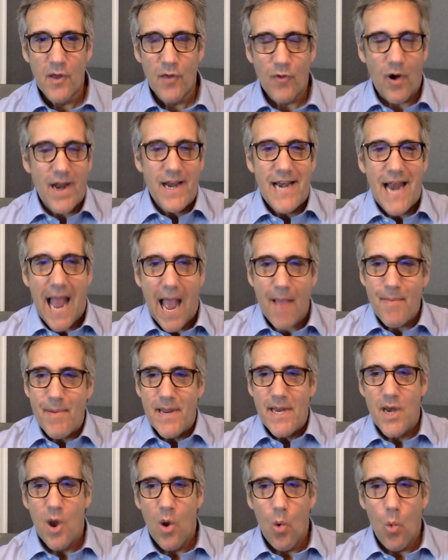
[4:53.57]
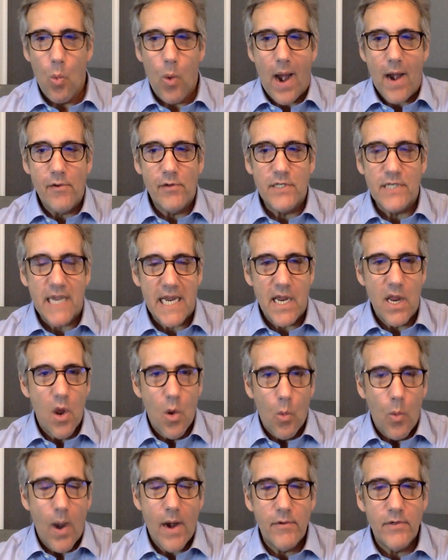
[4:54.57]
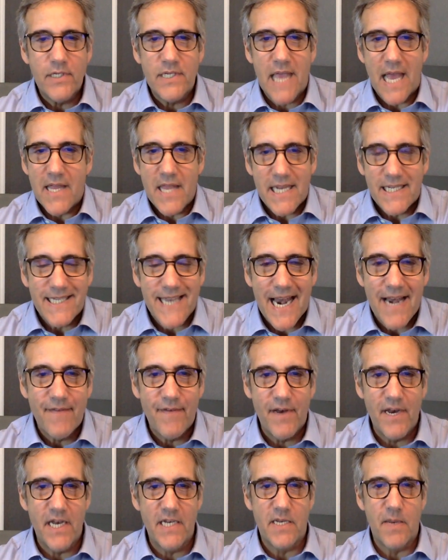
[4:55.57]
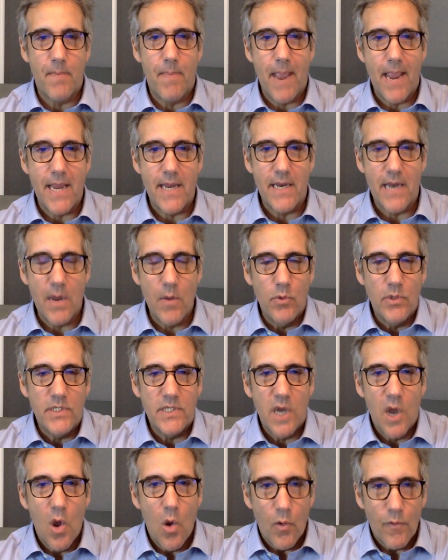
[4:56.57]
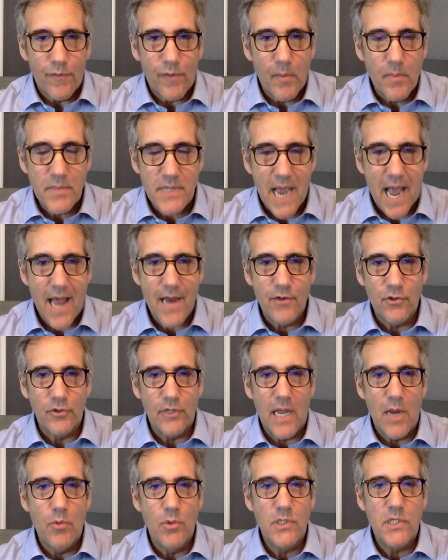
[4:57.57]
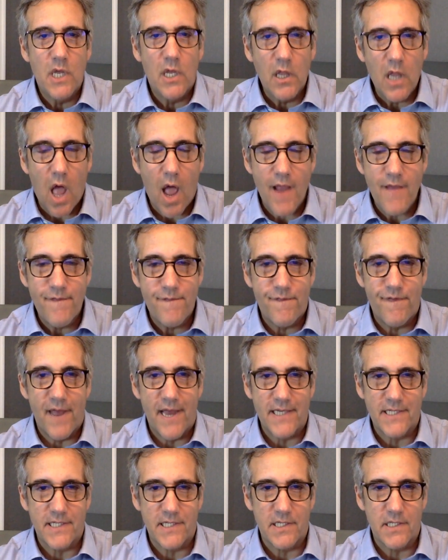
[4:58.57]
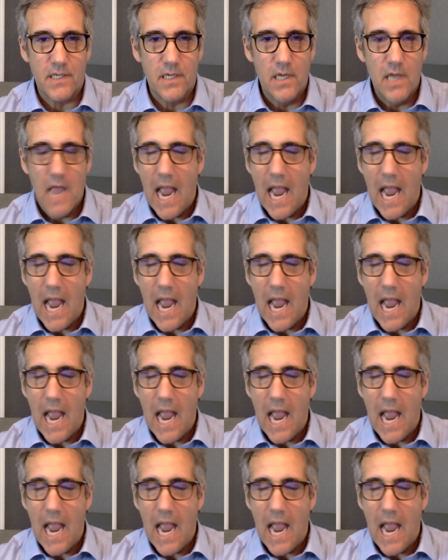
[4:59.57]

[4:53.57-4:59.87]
Right? I mean, where is he? Where is that? That's not even a debate. It was from Donald. It was a lie fest.